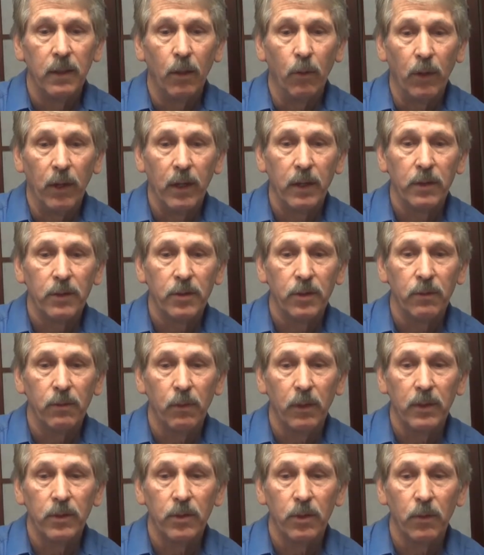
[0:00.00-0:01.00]
awareness of
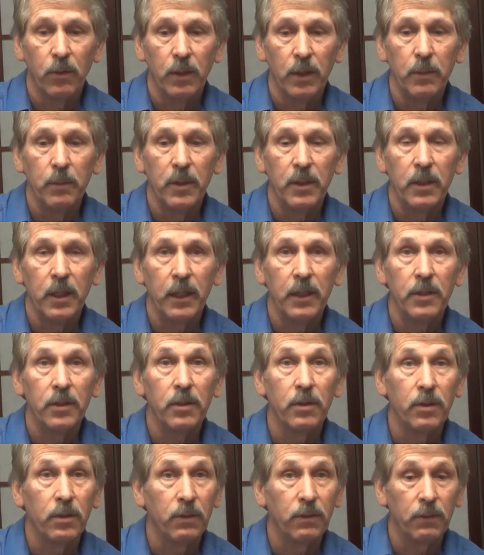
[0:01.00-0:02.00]
one's own
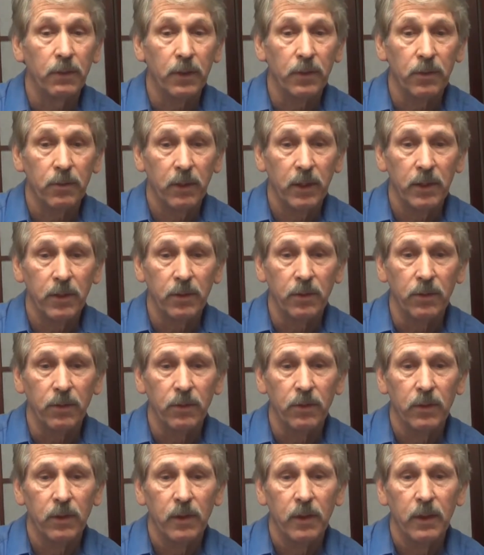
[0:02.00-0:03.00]
limitations and frustrations,